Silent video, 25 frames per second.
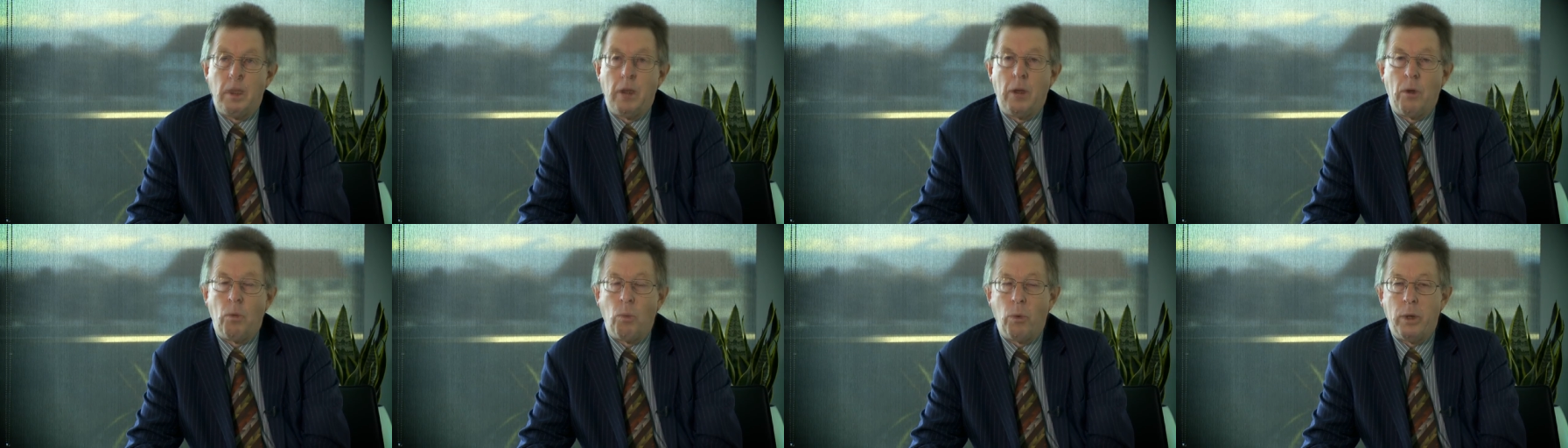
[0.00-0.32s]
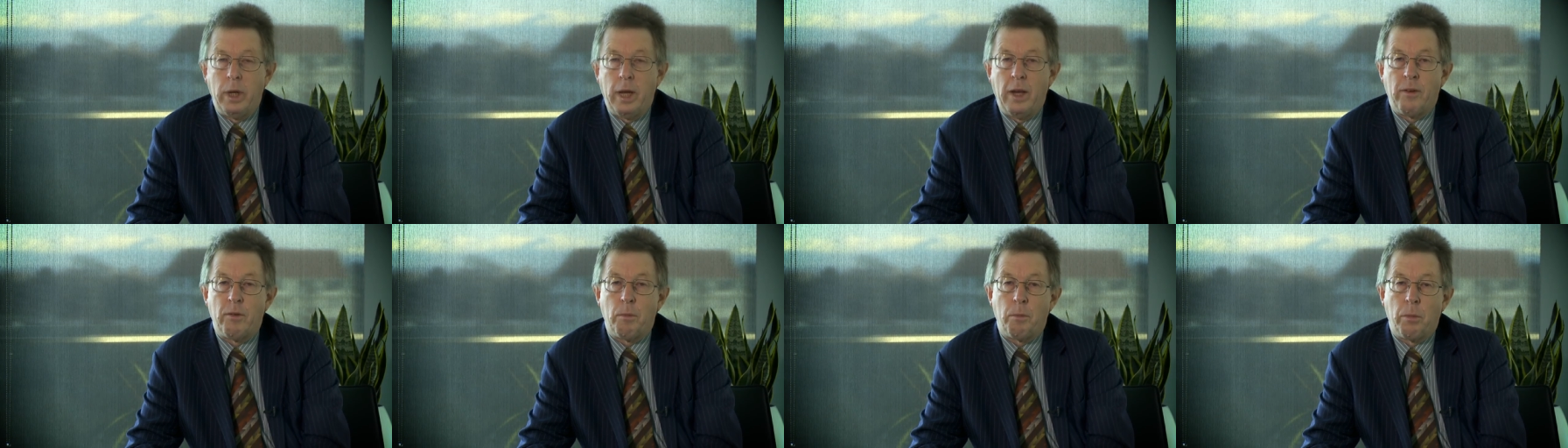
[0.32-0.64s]
And we
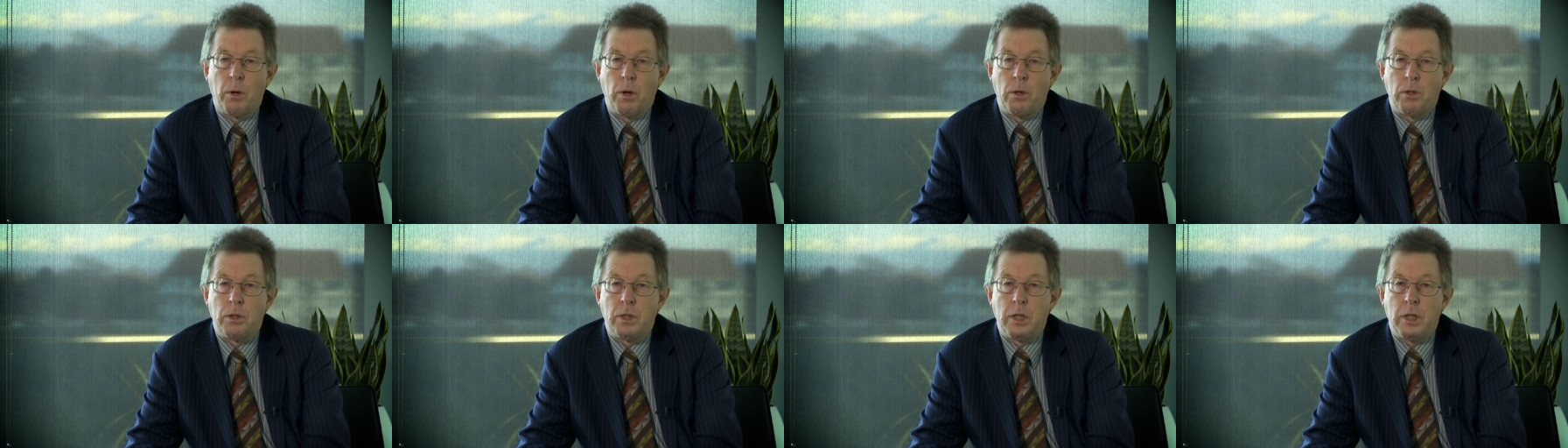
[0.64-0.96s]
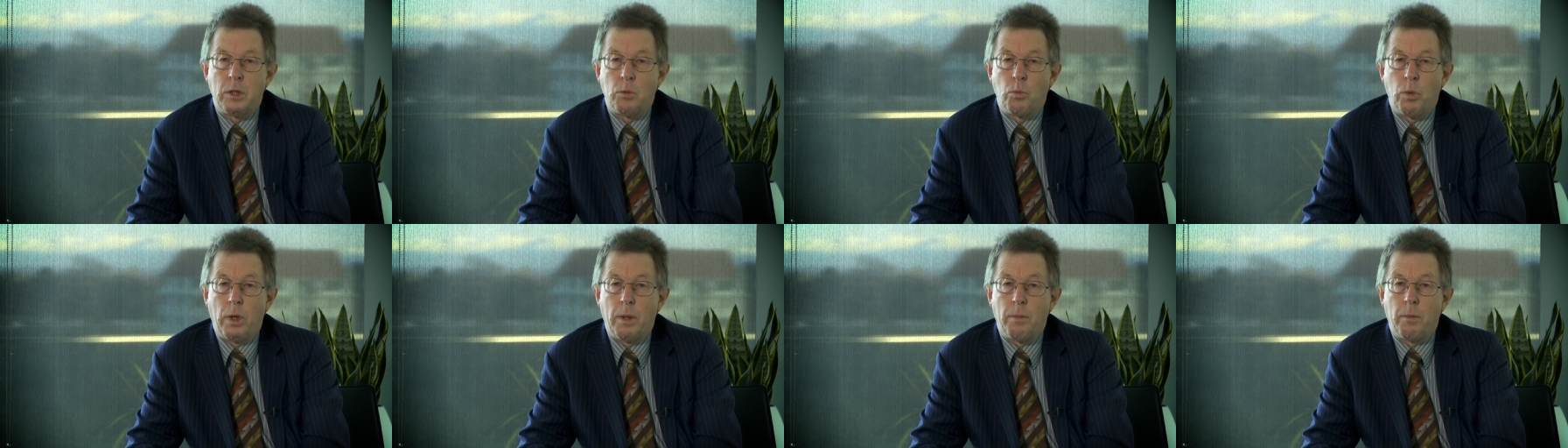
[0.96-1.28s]
have a
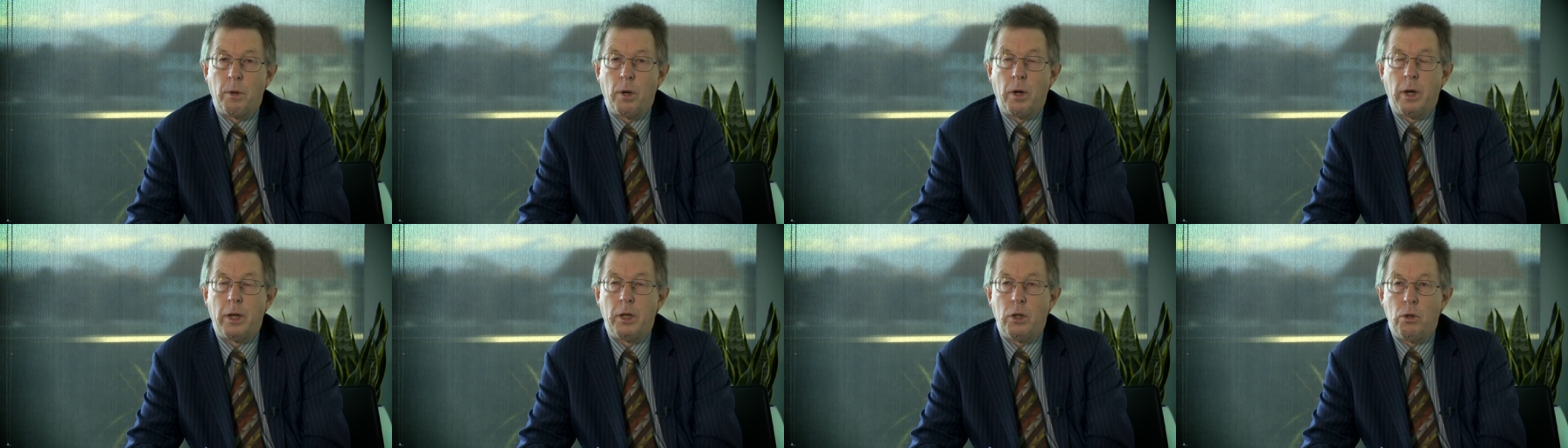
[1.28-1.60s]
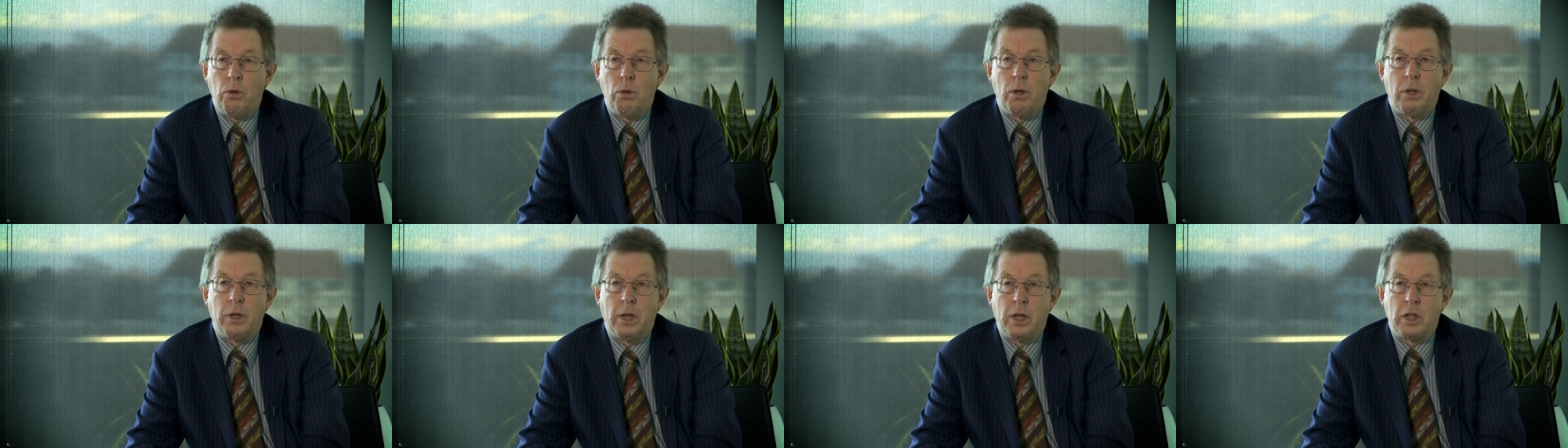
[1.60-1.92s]
process whereby
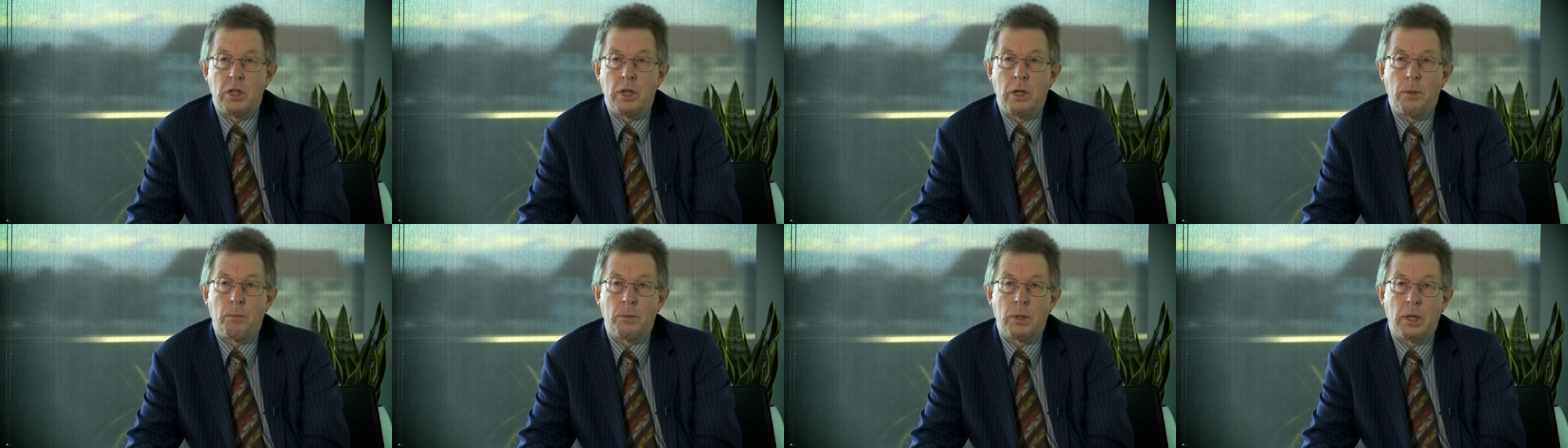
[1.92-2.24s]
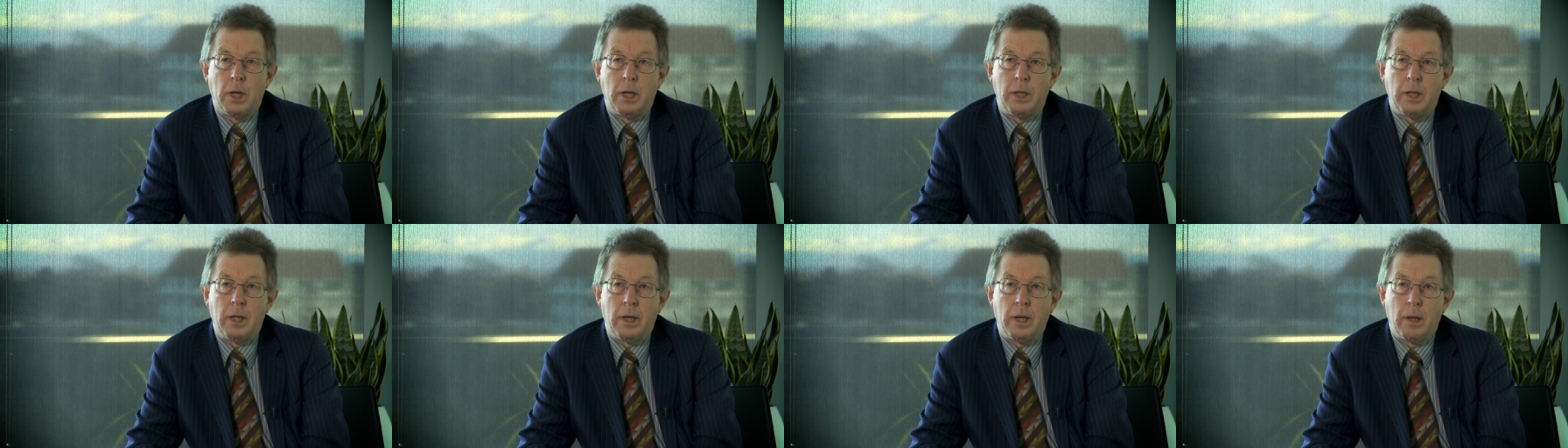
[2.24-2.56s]
you can actually
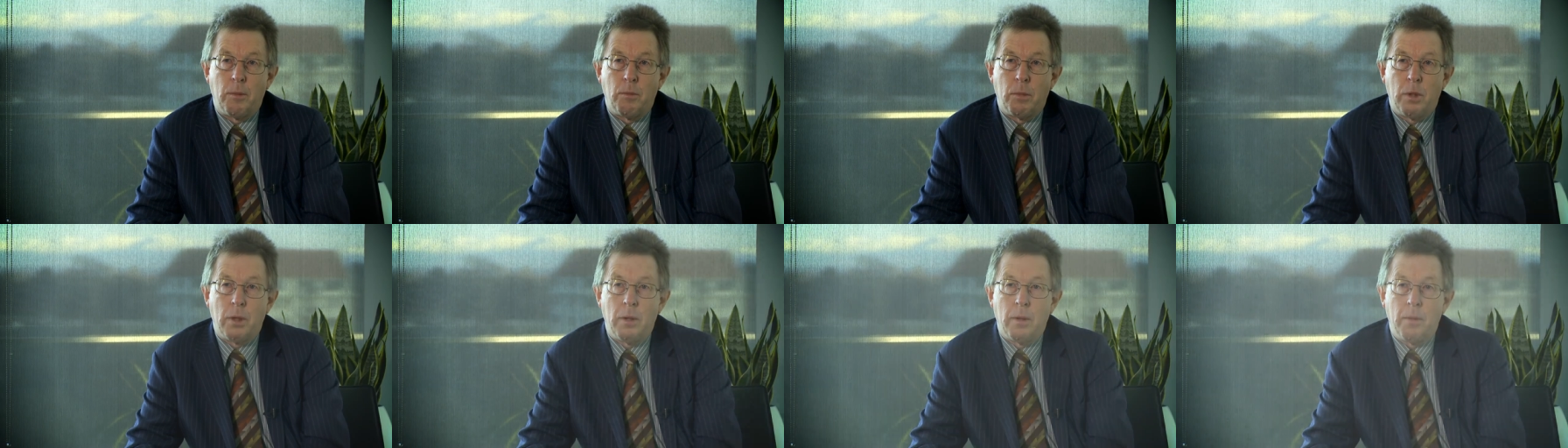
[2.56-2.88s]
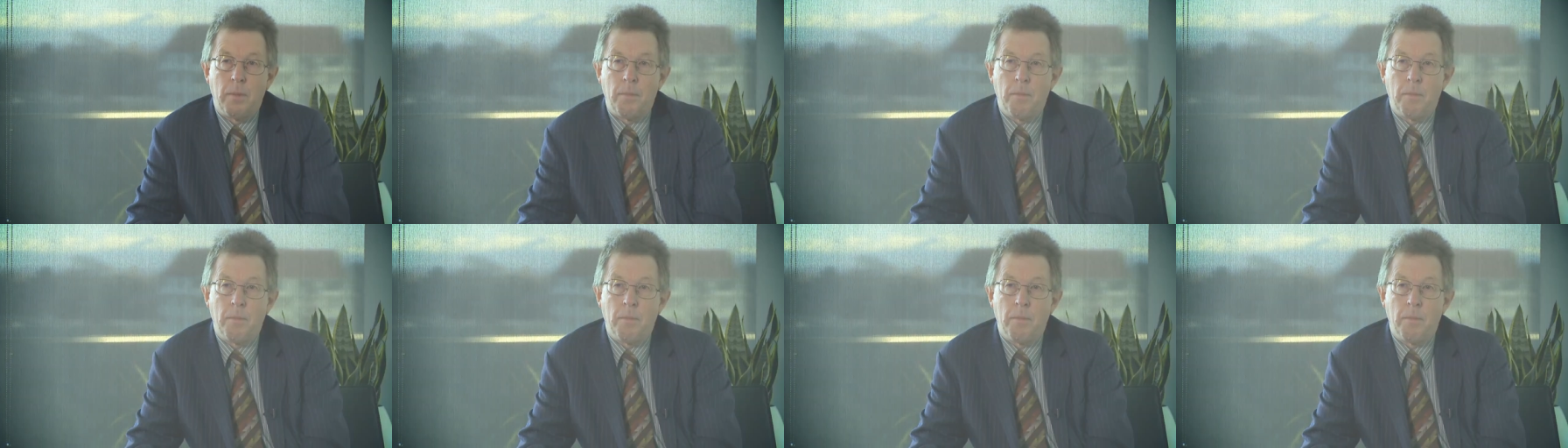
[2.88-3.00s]
obtain that number.